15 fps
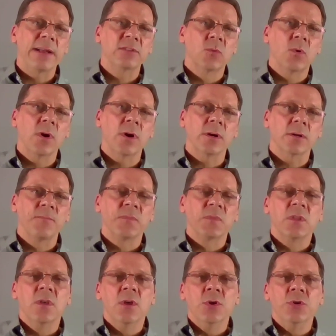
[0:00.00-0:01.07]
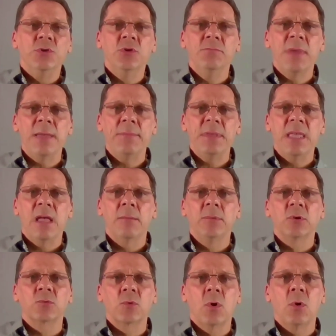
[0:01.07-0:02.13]
to work. You may be able
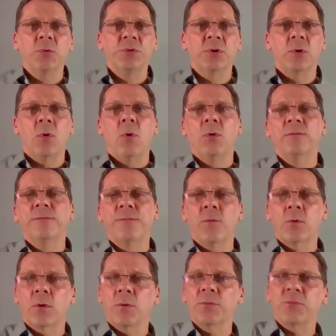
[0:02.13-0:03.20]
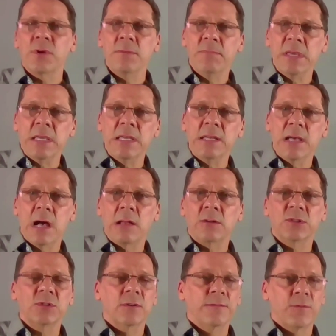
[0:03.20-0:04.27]
to roll your old 403B
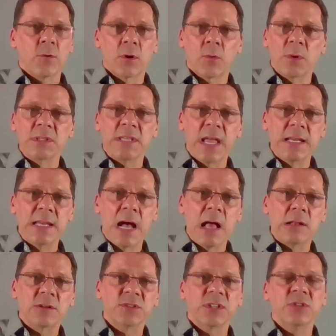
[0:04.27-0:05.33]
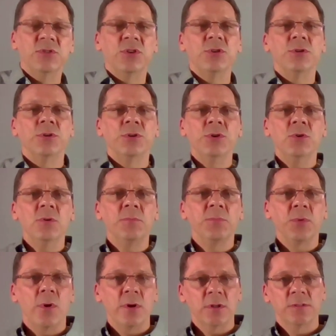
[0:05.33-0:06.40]
dollars or 401k dollars into your new
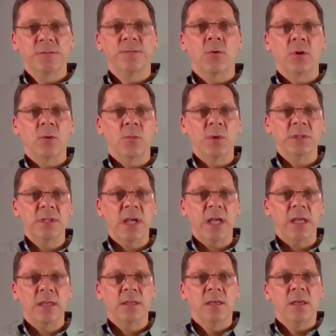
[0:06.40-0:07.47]
employer's 401k.